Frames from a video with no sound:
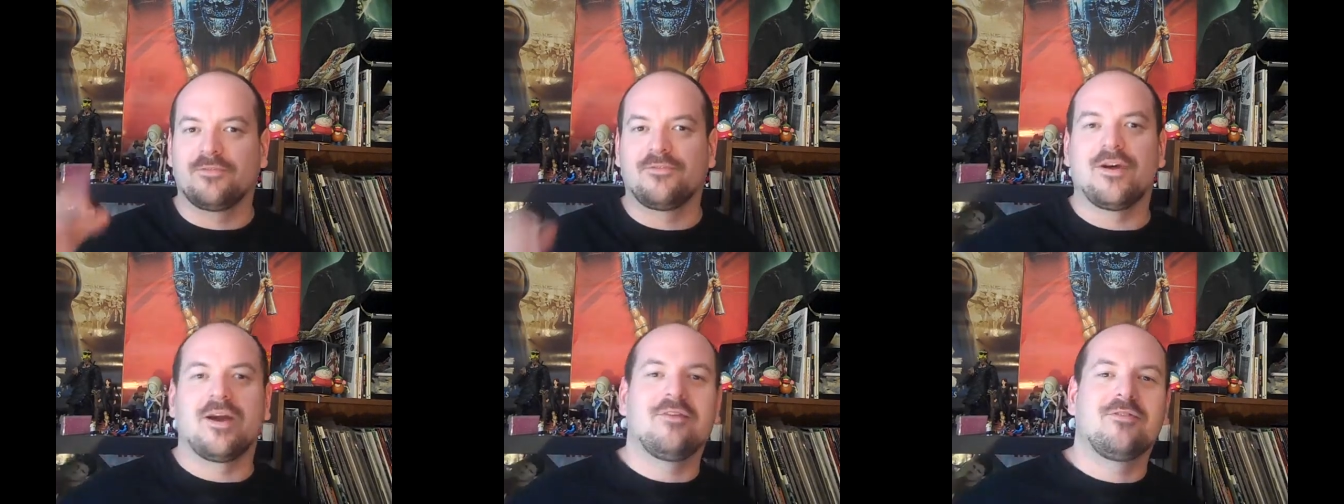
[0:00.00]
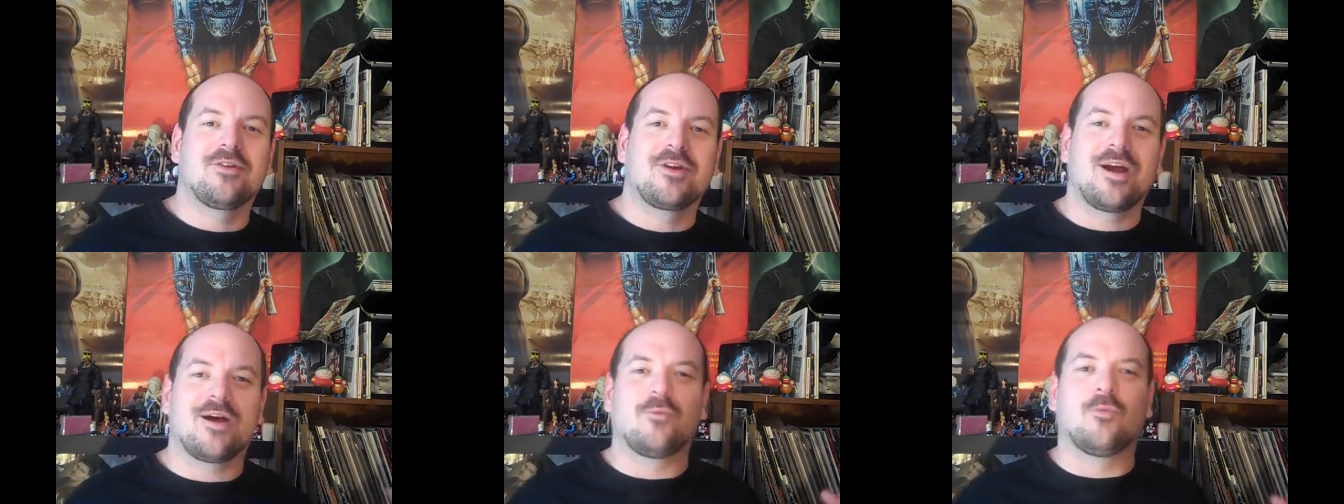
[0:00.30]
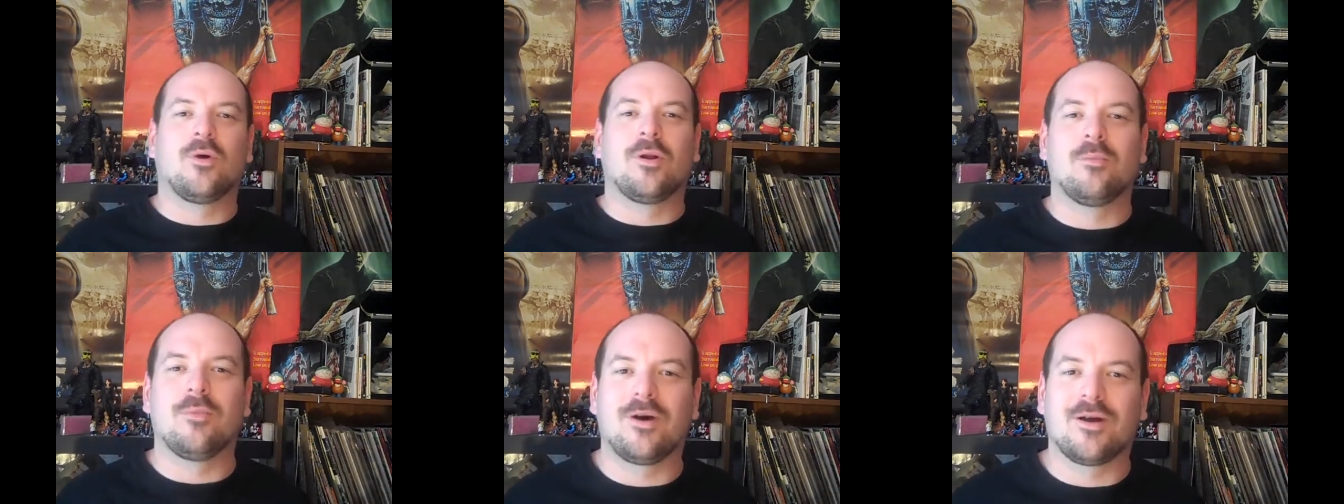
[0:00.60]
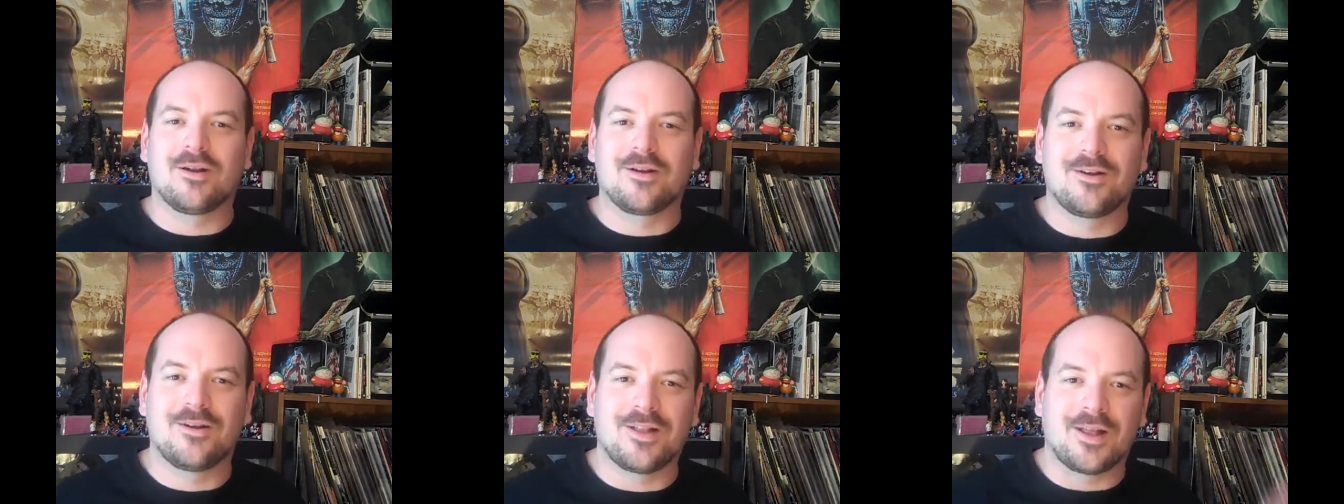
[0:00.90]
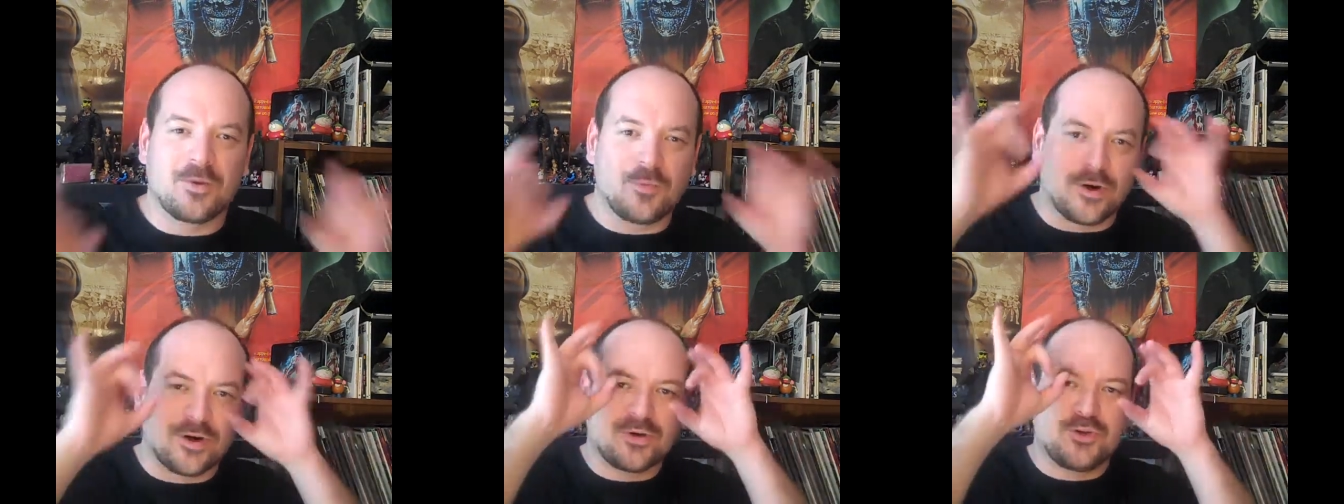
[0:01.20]
If I ever got one
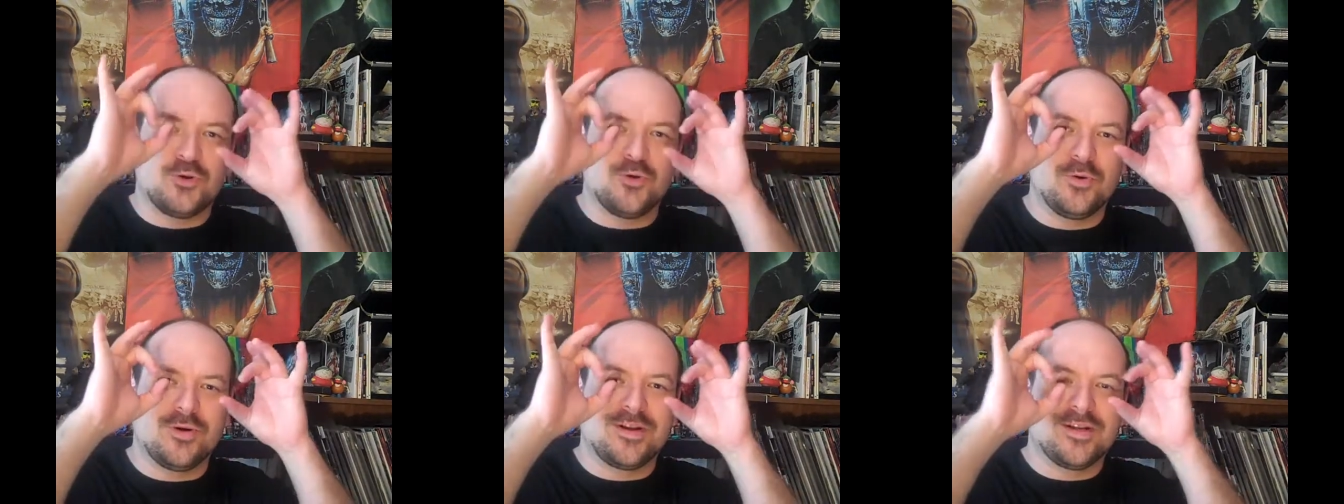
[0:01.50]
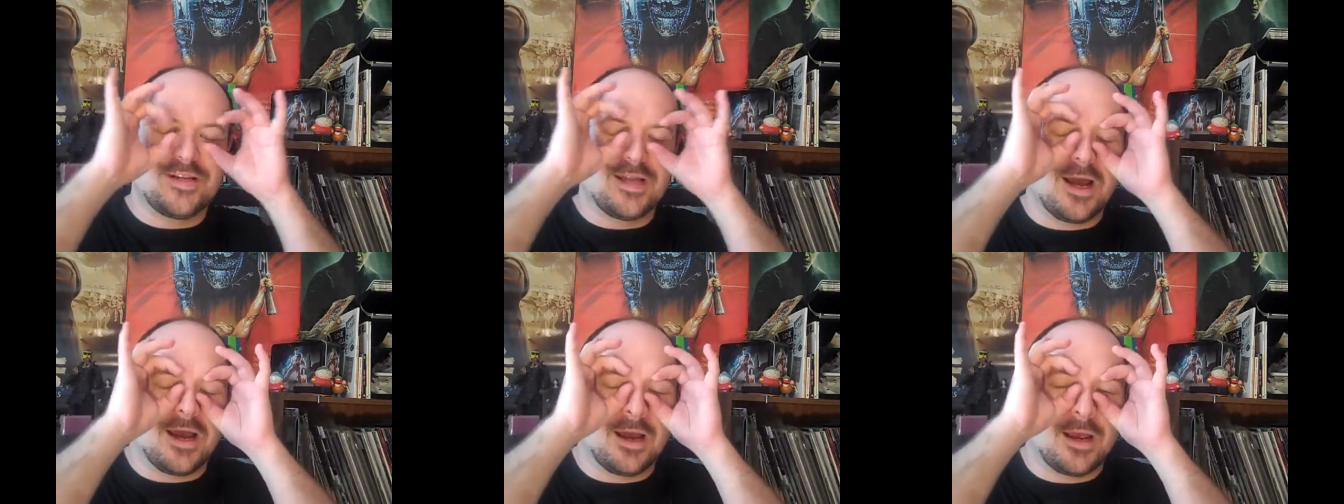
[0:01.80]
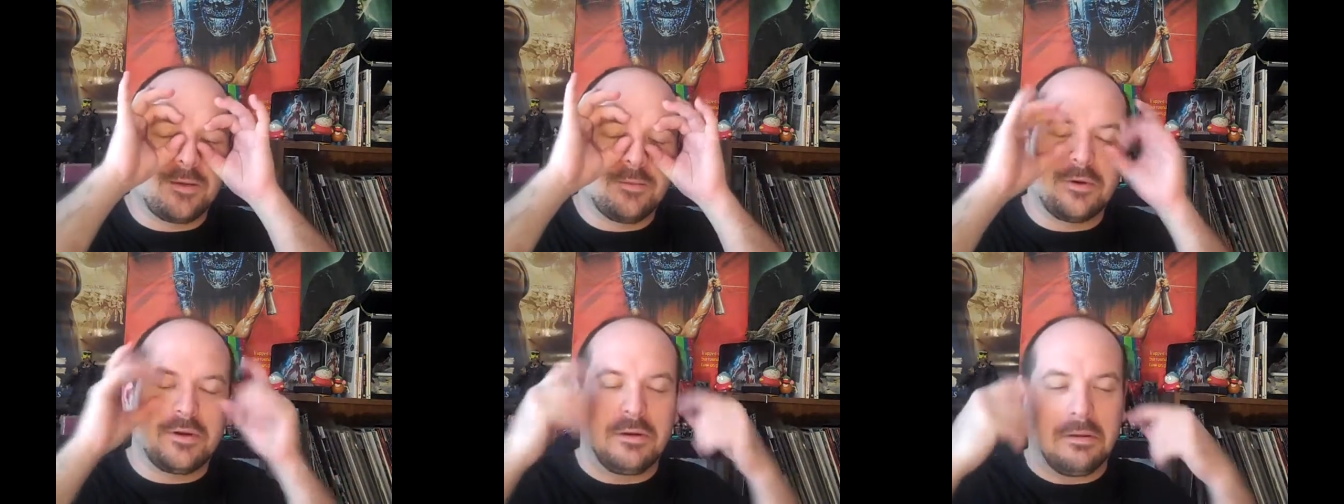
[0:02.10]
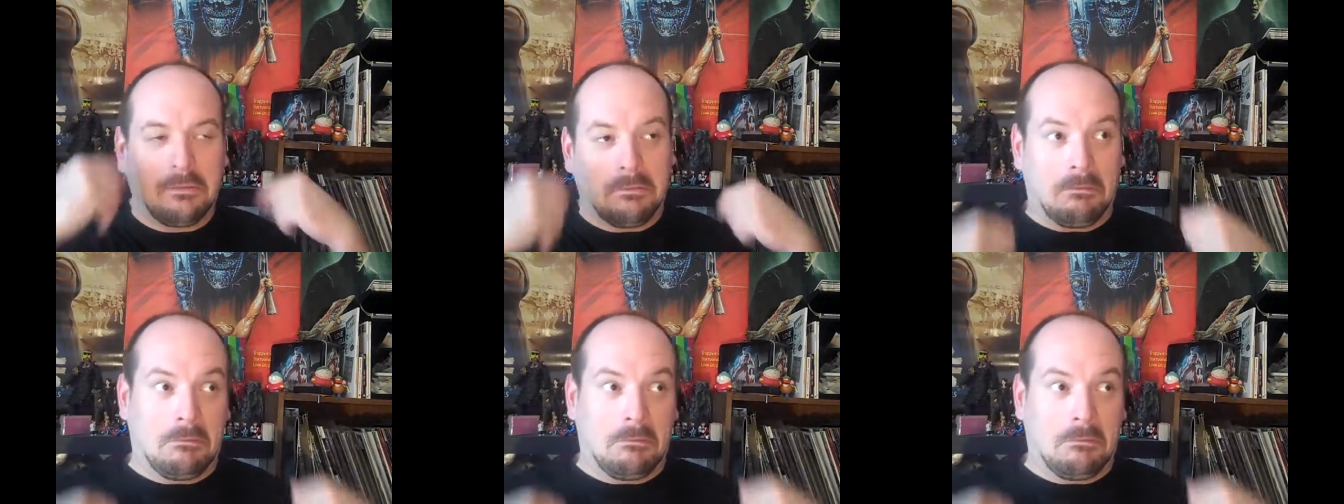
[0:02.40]
monocle, I'd wear two at a time and